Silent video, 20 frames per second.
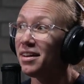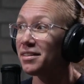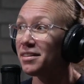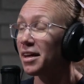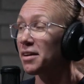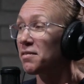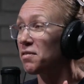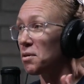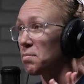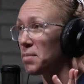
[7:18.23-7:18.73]

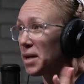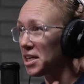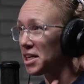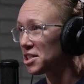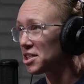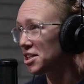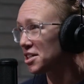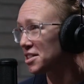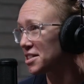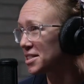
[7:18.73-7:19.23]
like for
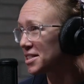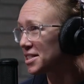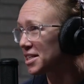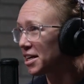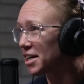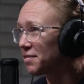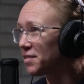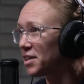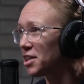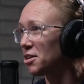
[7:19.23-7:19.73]
pictures and
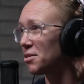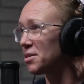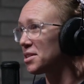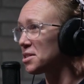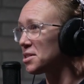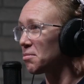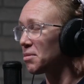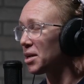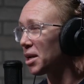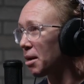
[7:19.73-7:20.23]
stuff, when
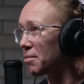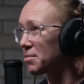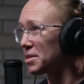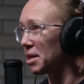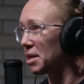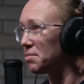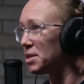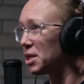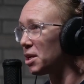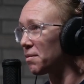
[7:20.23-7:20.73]
someone comes
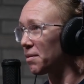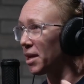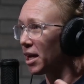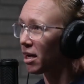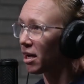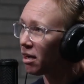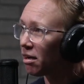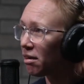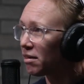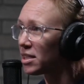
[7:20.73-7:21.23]
up to you and like,
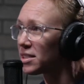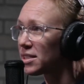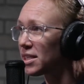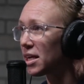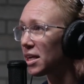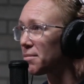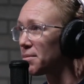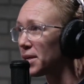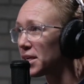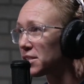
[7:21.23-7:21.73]
oh, let's
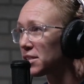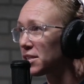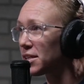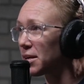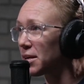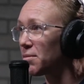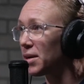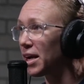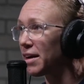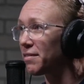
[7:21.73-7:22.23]
take a picture,
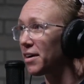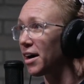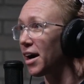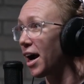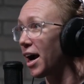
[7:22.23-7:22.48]
like whatever.